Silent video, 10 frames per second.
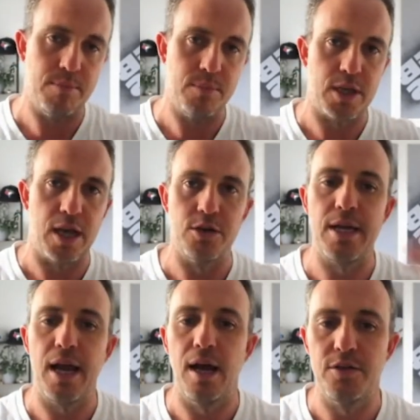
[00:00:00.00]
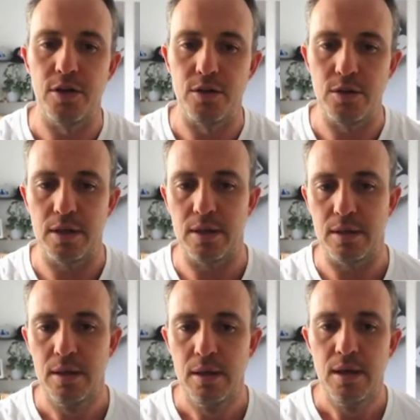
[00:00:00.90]
sales down so you
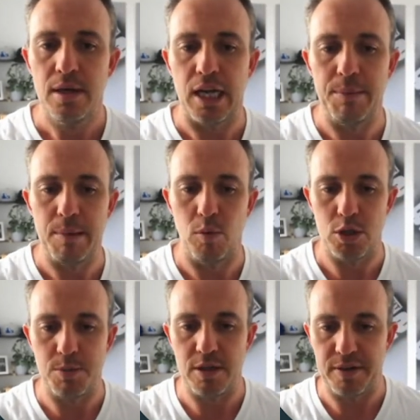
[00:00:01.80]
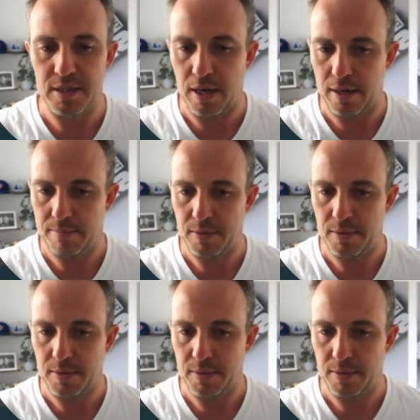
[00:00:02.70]
can get a bit more specific data.